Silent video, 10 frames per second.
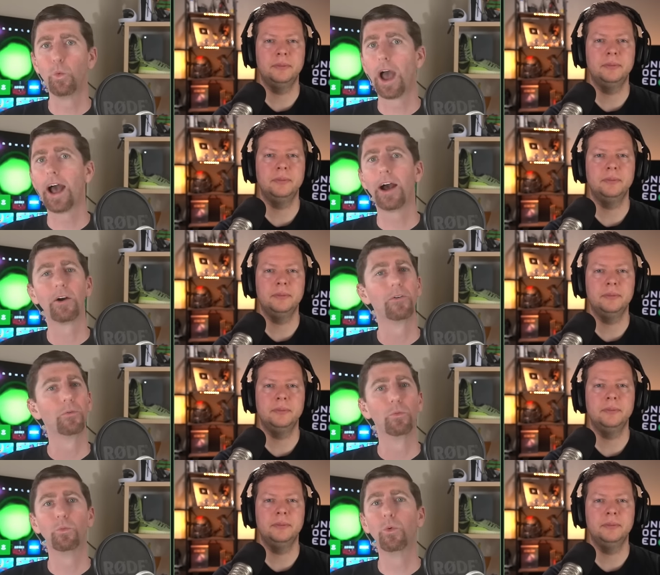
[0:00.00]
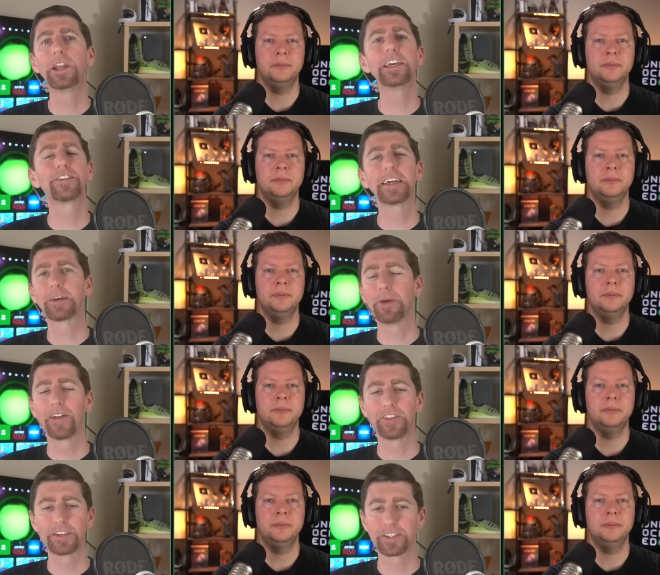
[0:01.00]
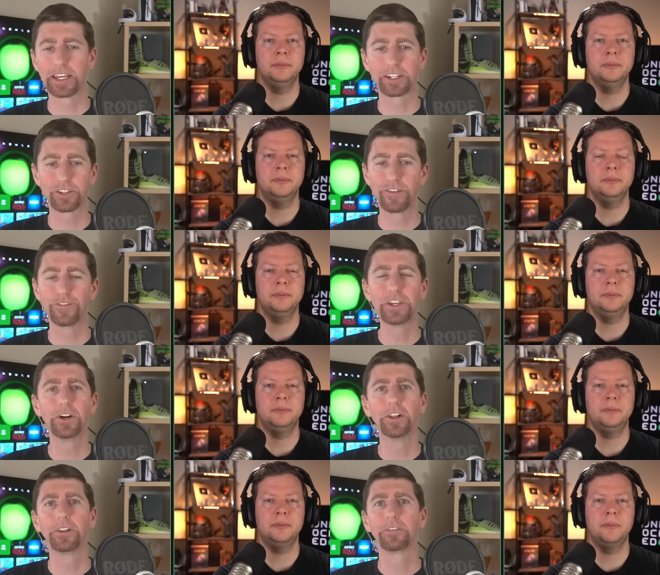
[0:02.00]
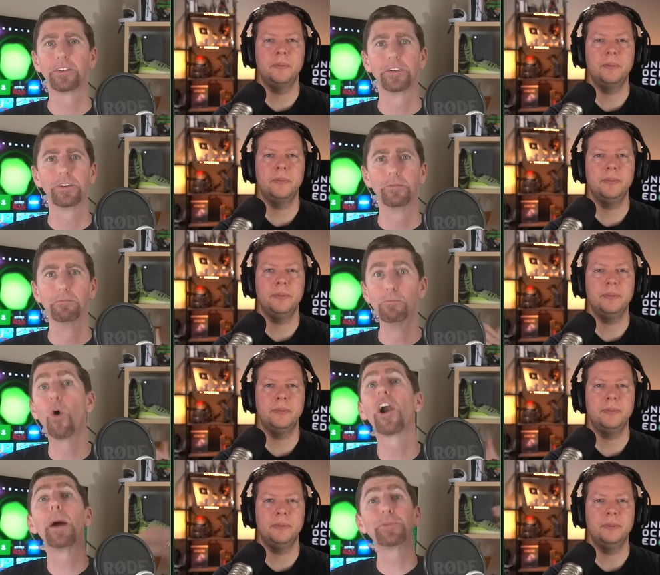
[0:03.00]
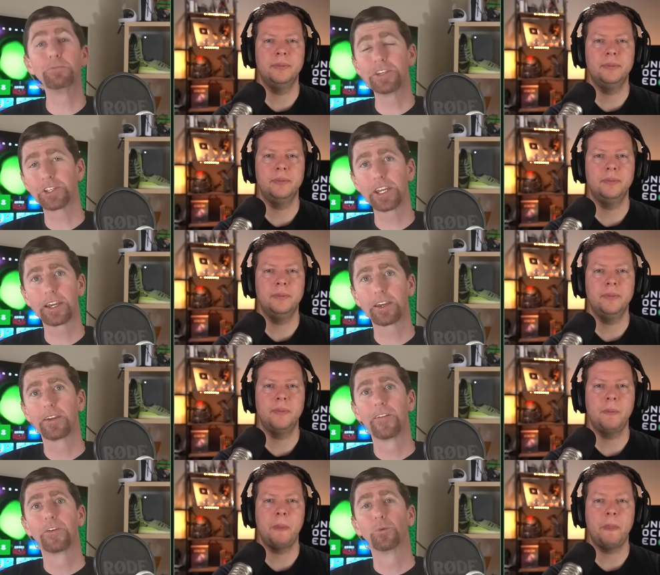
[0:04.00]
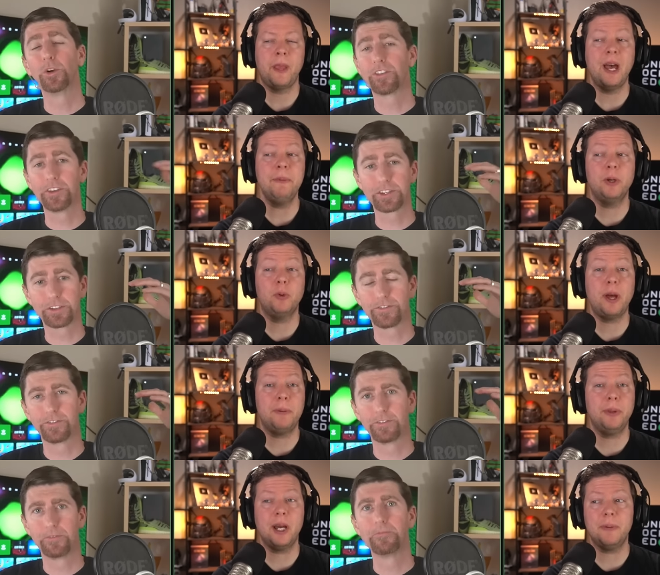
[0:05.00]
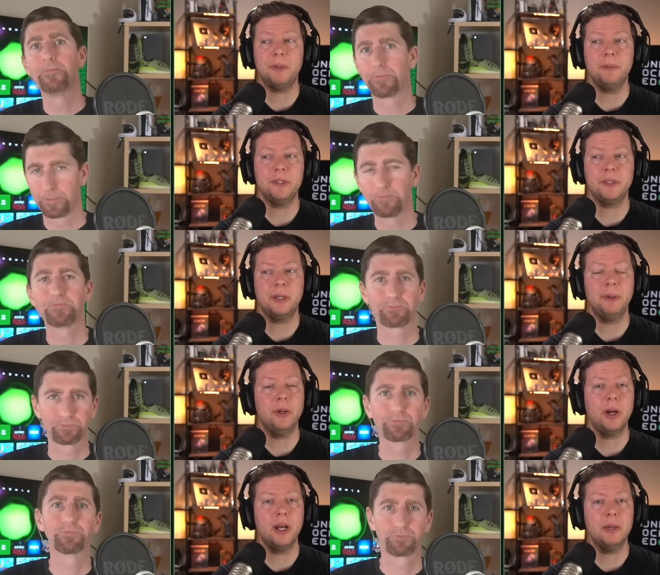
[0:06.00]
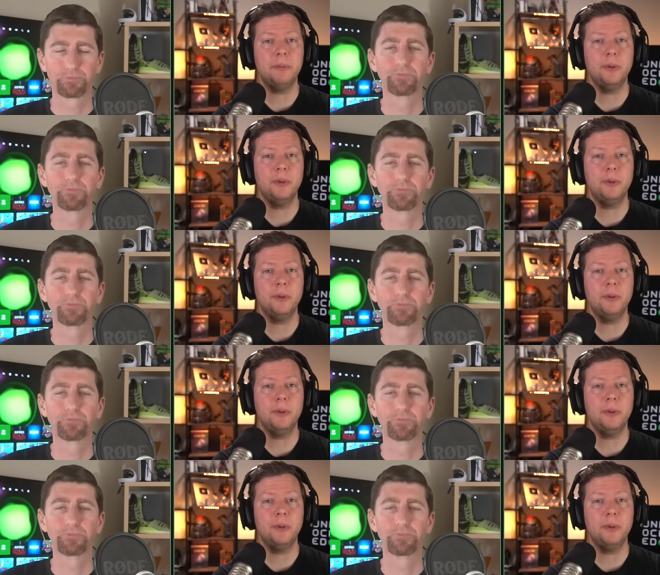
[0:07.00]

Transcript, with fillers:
Speaker 1: wh- what do you think about this? Like, do you feel more optimistic. I'm this? incredibly
Speaker 2: optimistic about Connie